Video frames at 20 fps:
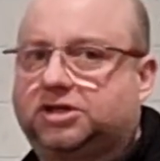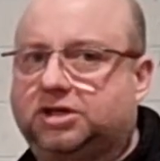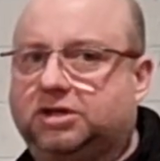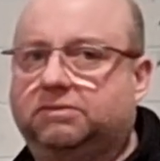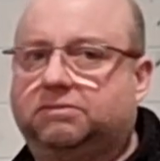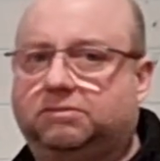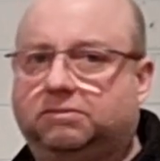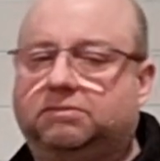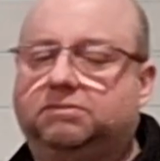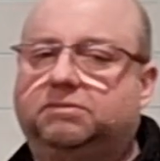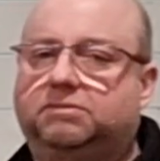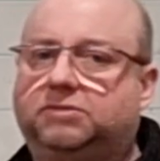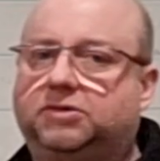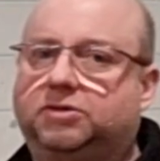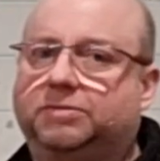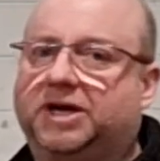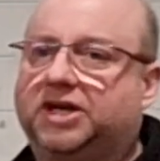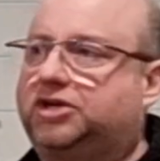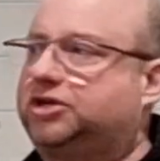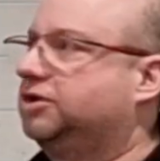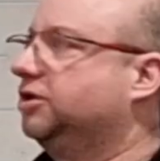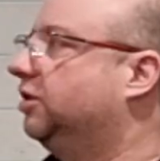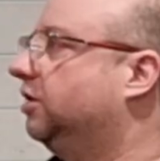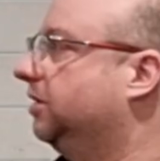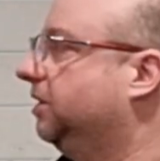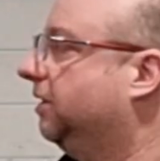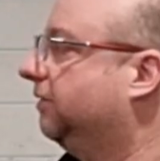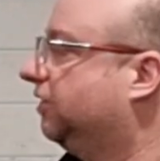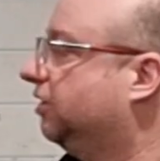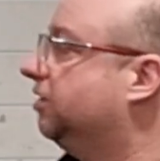to make sure
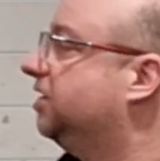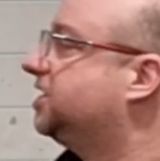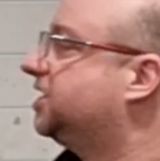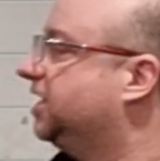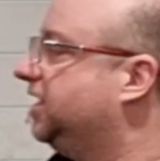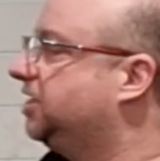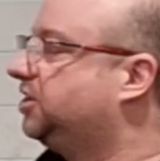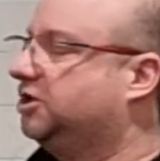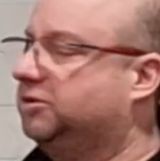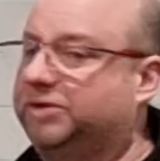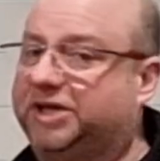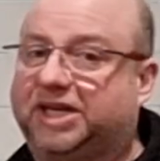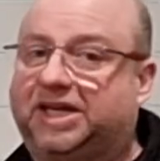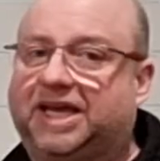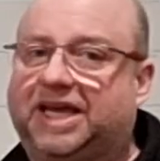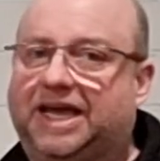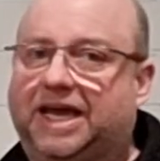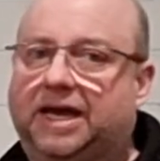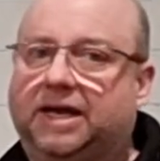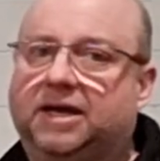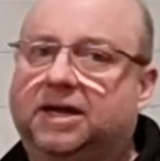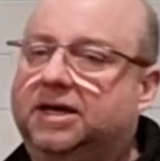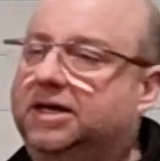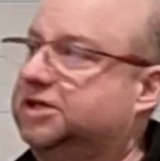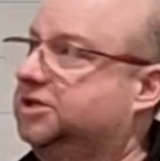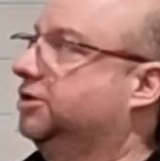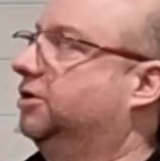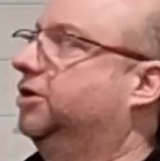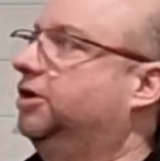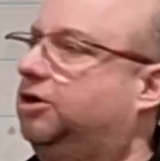there is an issue with the gear,
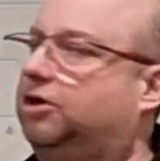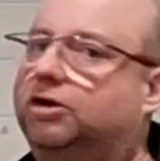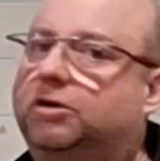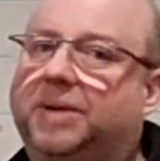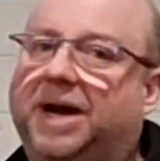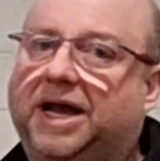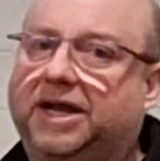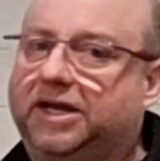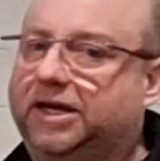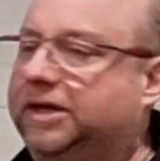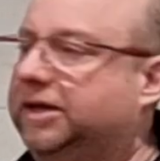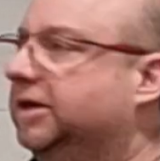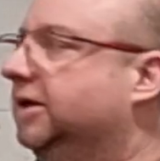so it'll come at you.